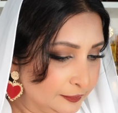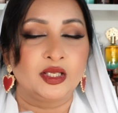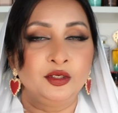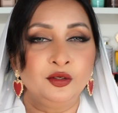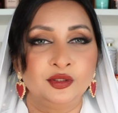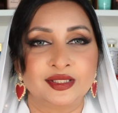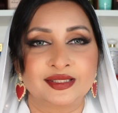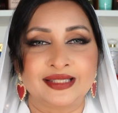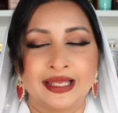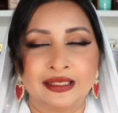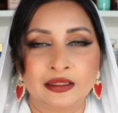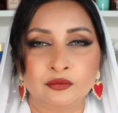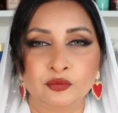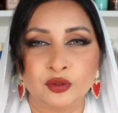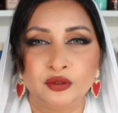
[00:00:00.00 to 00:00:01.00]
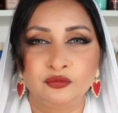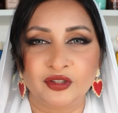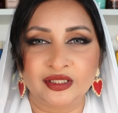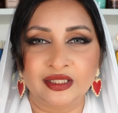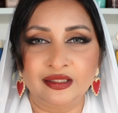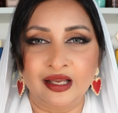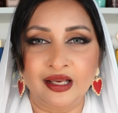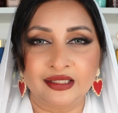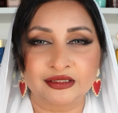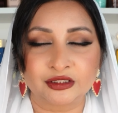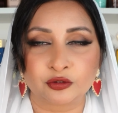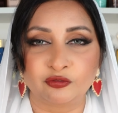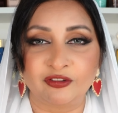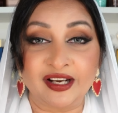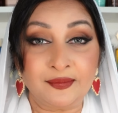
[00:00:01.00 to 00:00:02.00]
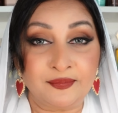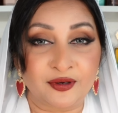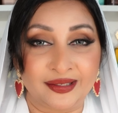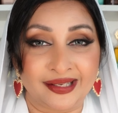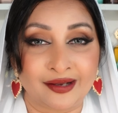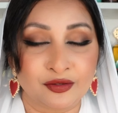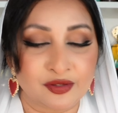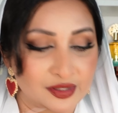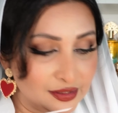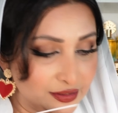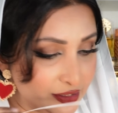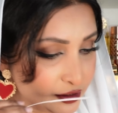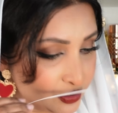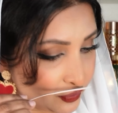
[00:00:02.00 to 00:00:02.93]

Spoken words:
You know, the sandalwood, vanilla, it's very pronounced in this.